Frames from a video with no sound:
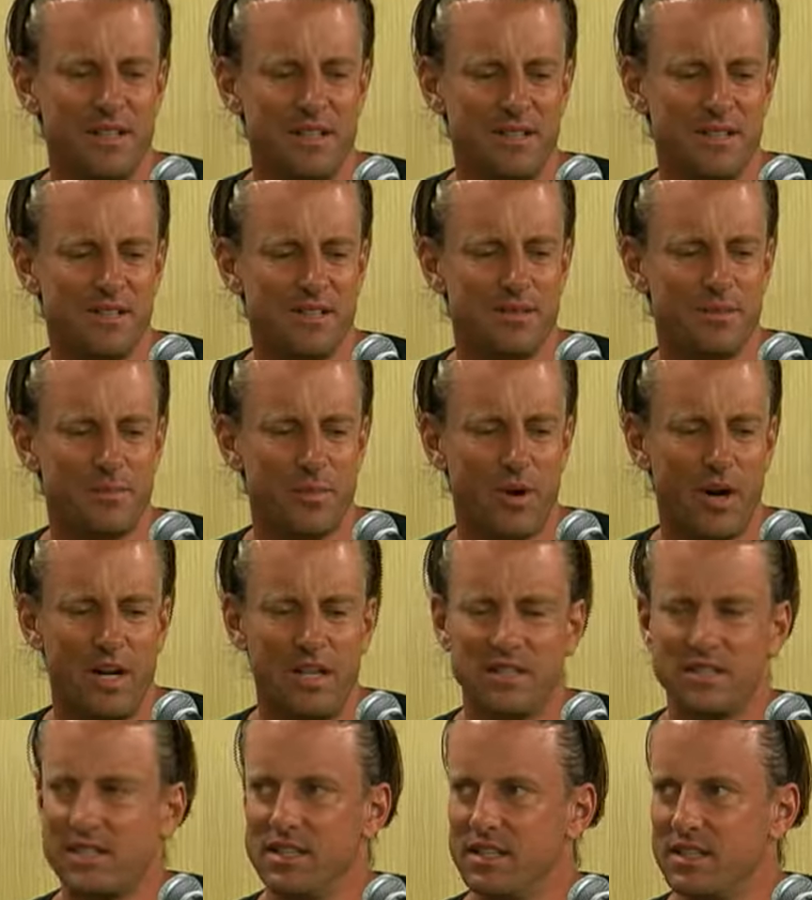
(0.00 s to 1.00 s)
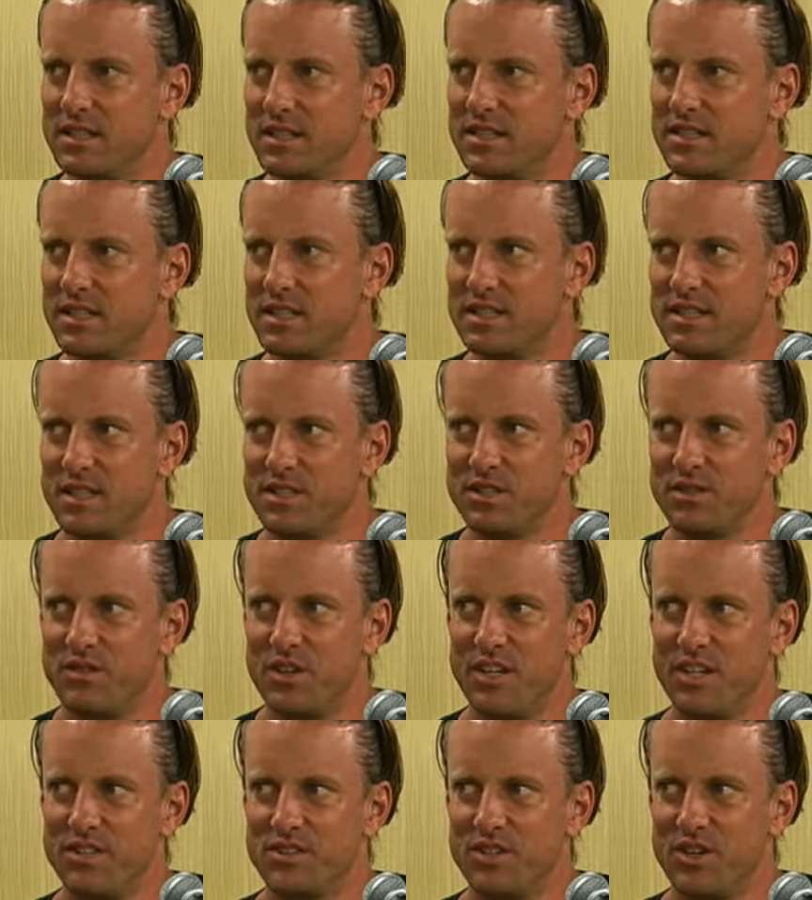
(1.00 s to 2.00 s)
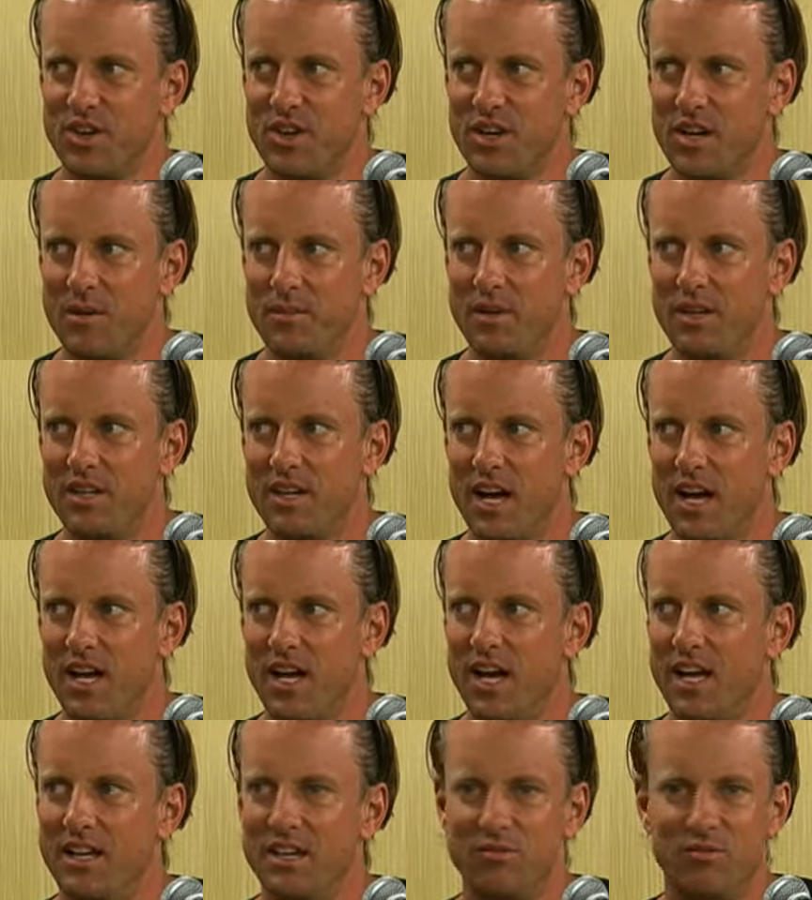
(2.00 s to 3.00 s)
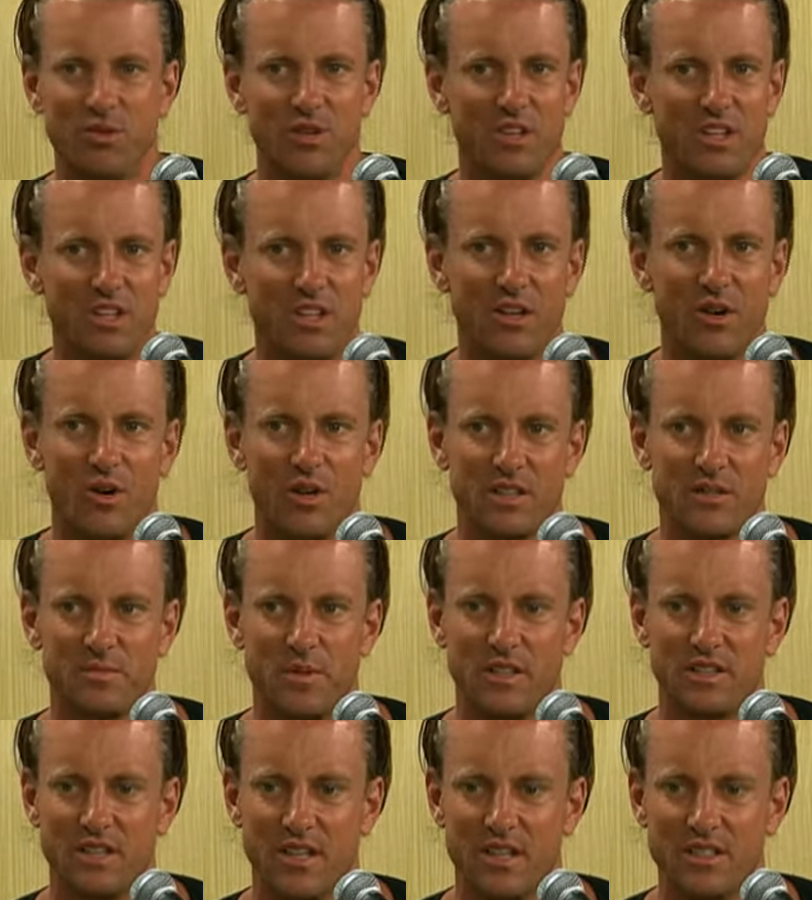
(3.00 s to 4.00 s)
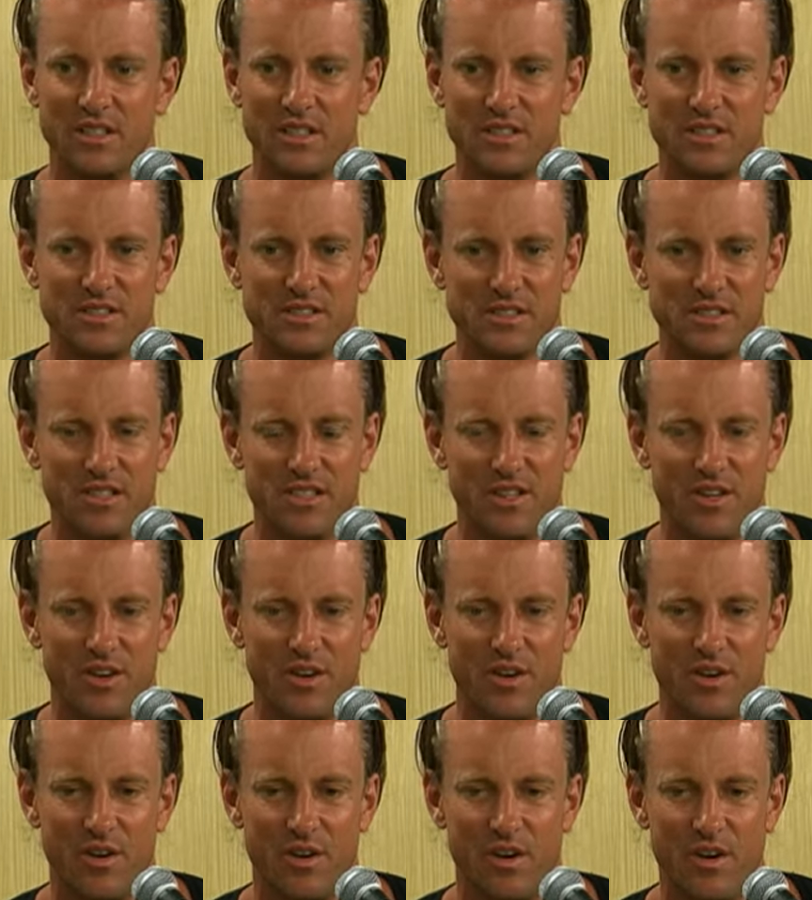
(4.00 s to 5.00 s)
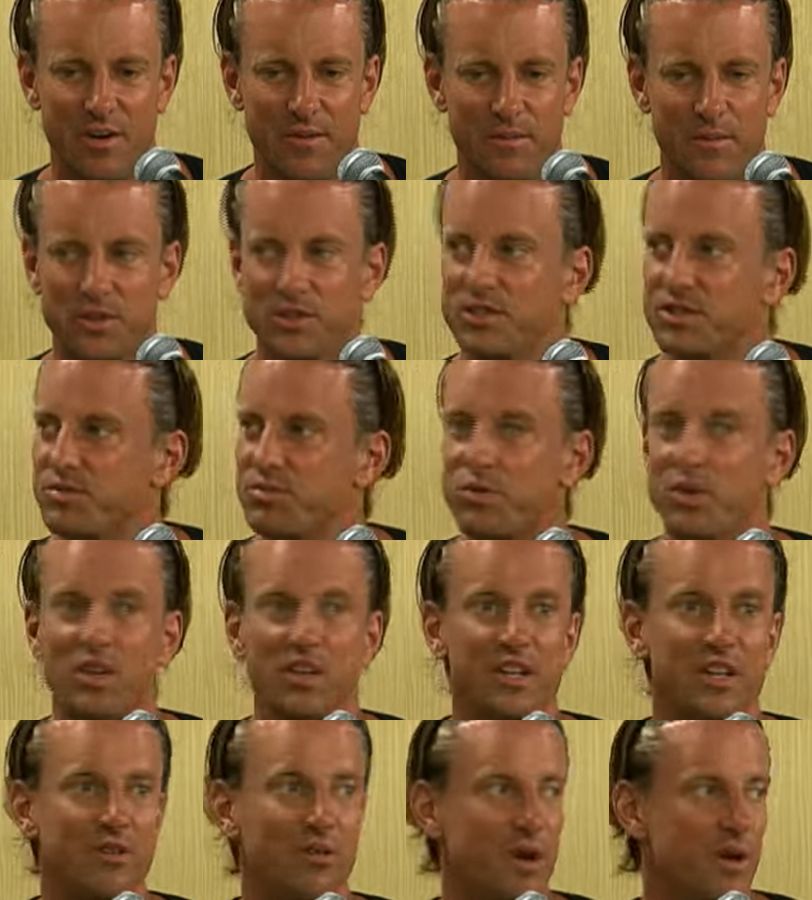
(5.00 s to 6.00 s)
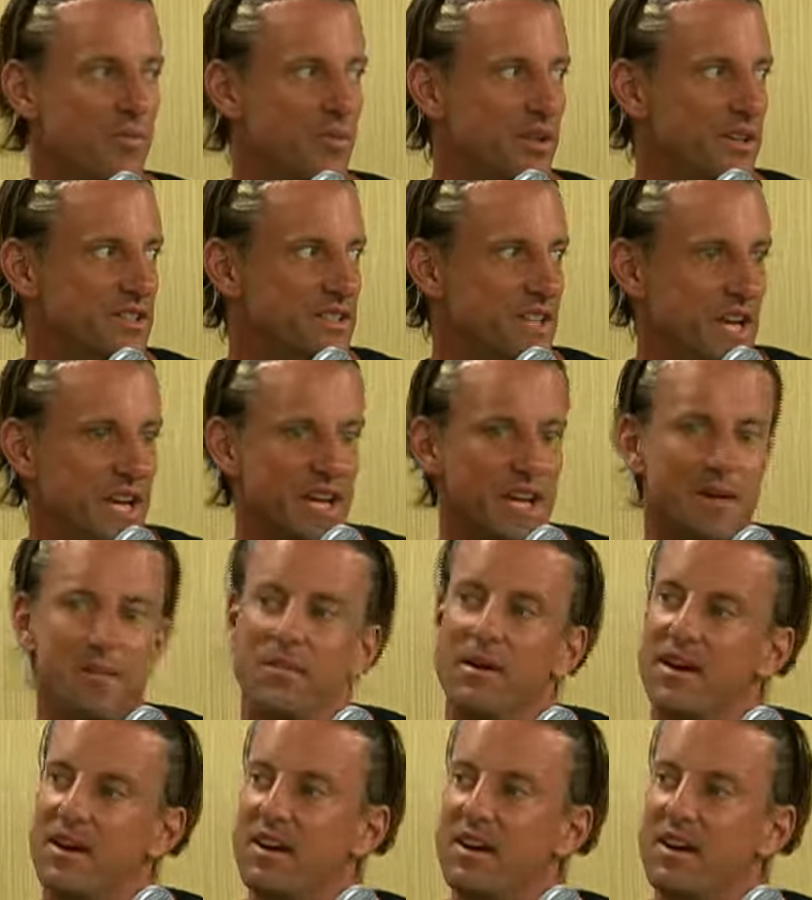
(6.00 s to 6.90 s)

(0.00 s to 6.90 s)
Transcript: is surprised at the success of any song. I mean, I had really low expectations, you know, um, which is really a great place to aim,